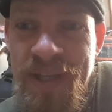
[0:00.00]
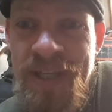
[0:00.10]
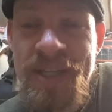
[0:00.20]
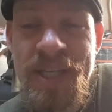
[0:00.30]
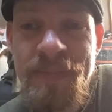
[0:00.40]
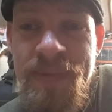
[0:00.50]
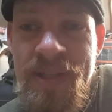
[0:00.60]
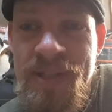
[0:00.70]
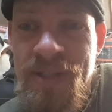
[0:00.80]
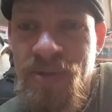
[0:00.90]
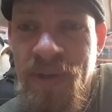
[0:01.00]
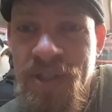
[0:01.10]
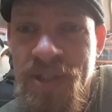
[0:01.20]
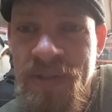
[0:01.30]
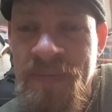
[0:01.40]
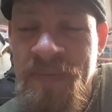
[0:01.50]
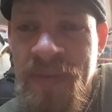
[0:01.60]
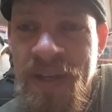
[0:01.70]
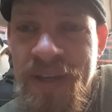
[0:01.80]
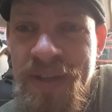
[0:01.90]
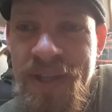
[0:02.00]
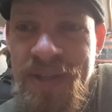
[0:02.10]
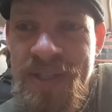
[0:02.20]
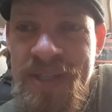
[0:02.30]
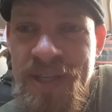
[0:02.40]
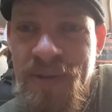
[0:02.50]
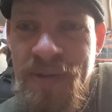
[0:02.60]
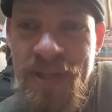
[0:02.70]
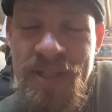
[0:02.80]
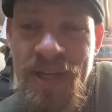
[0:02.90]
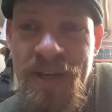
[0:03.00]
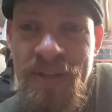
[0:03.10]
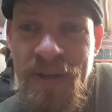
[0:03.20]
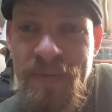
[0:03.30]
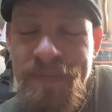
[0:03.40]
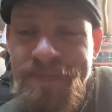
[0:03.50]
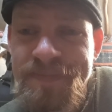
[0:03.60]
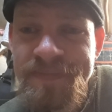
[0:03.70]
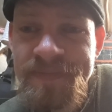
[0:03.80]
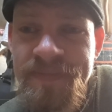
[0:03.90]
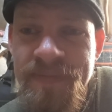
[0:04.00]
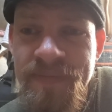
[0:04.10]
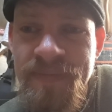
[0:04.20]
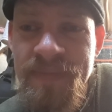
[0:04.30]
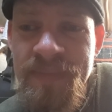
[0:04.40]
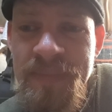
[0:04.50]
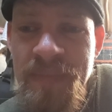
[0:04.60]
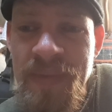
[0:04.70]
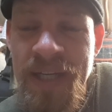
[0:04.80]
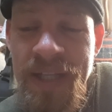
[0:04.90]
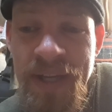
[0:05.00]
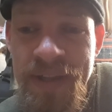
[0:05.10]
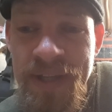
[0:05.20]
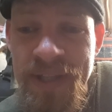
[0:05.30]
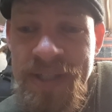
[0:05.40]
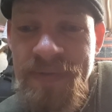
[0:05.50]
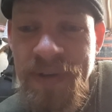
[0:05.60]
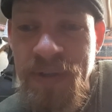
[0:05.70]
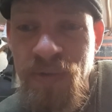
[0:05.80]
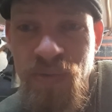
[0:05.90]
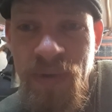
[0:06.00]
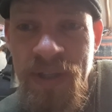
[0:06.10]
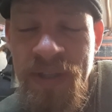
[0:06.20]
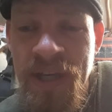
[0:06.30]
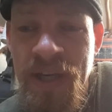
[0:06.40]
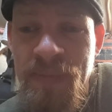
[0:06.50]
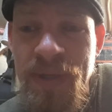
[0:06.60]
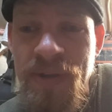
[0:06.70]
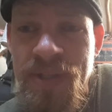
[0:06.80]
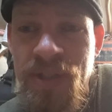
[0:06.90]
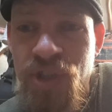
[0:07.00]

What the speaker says: accept the situation that this is how things are now. And I think that's a very good one because it